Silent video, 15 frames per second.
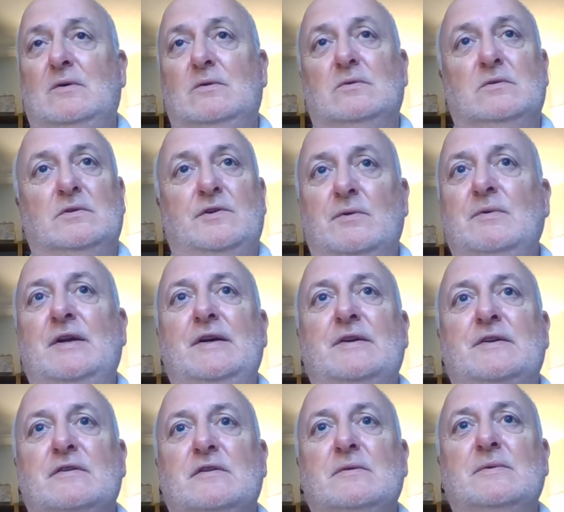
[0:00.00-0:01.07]
All you
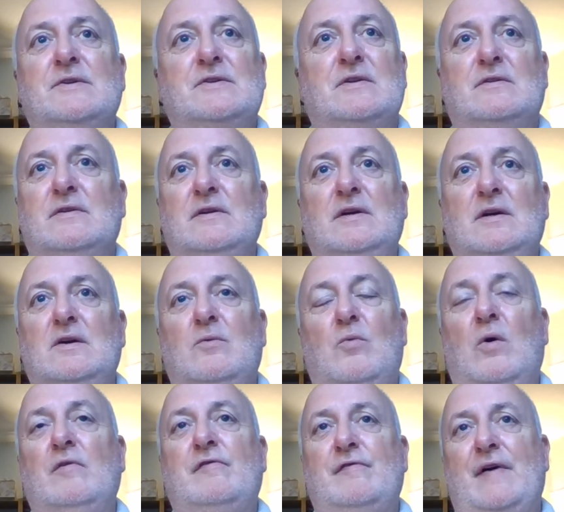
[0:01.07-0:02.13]
need to do is to think,
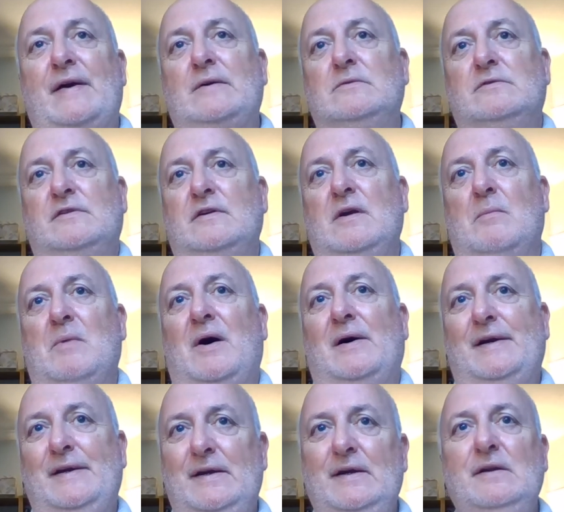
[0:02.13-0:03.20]
what faculty am
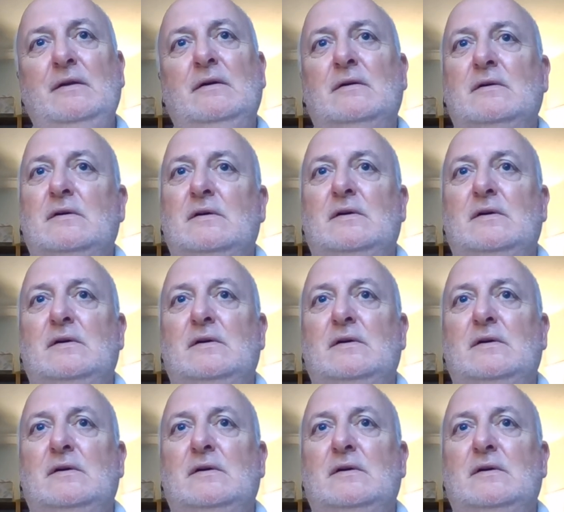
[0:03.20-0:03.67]
I in?